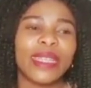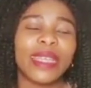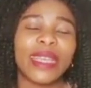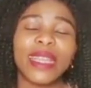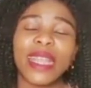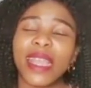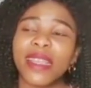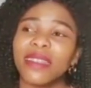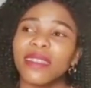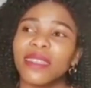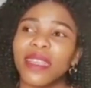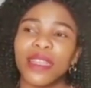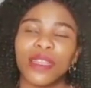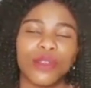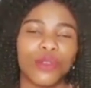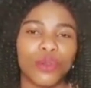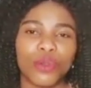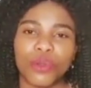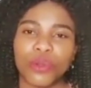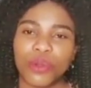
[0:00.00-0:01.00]
Then I
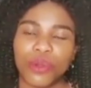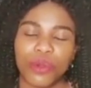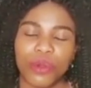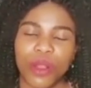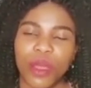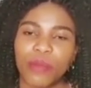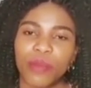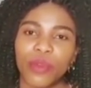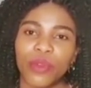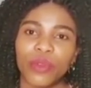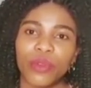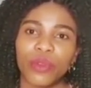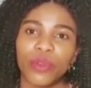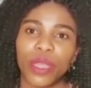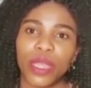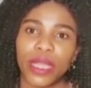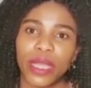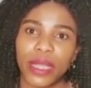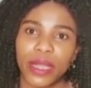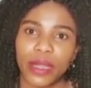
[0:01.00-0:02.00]
said, no, I'm not
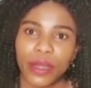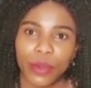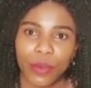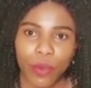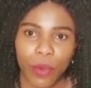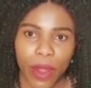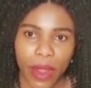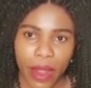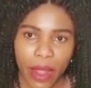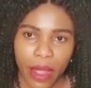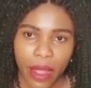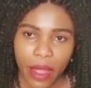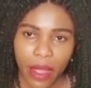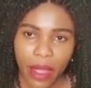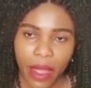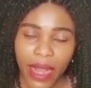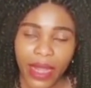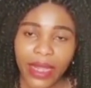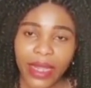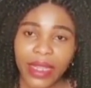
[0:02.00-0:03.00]
going anywhere
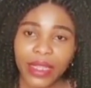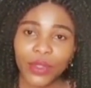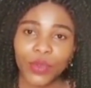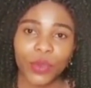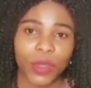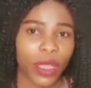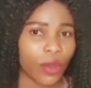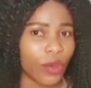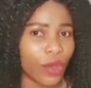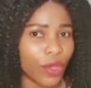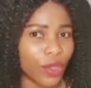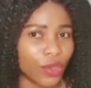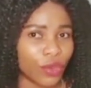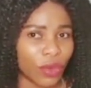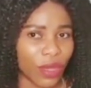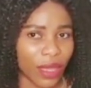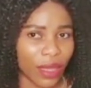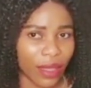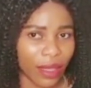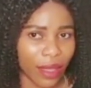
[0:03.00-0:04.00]
unless we are going
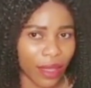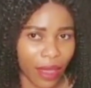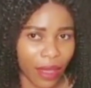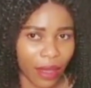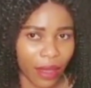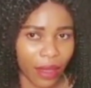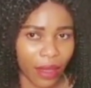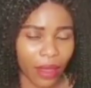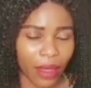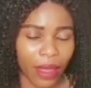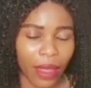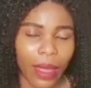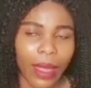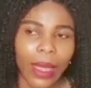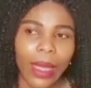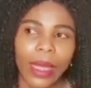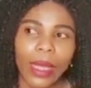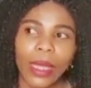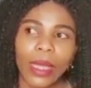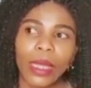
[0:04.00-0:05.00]
together.
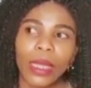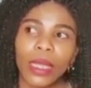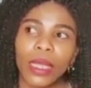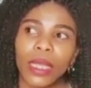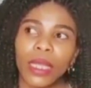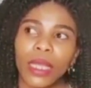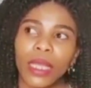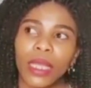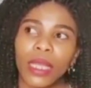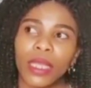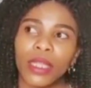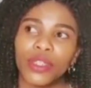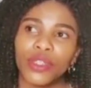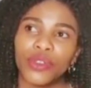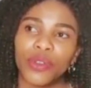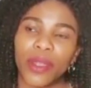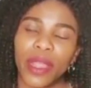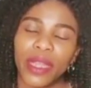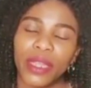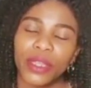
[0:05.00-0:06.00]
He
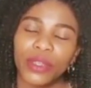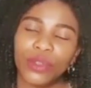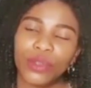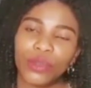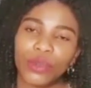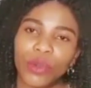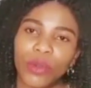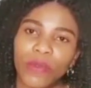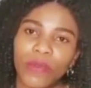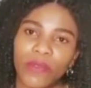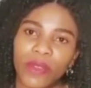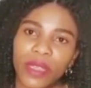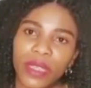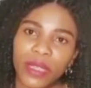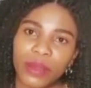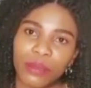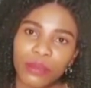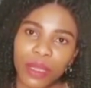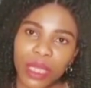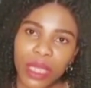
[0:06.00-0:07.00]
tried to
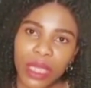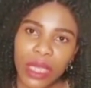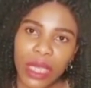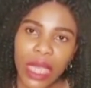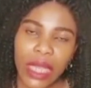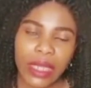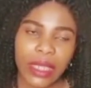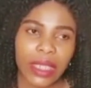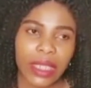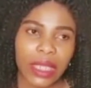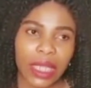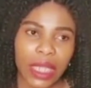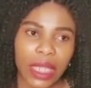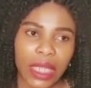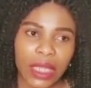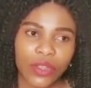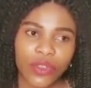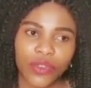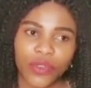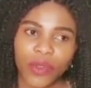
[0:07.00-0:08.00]
convince me and
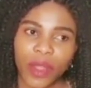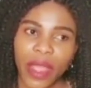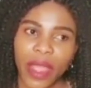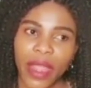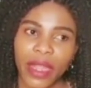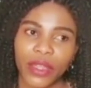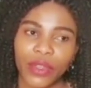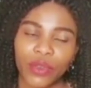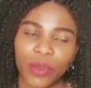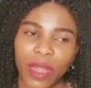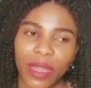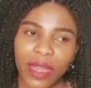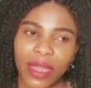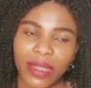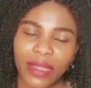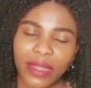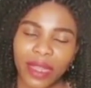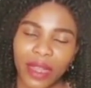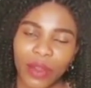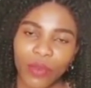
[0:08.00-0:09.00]
say, try to
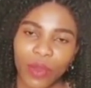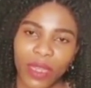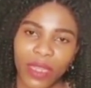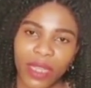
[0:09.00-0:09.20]
understand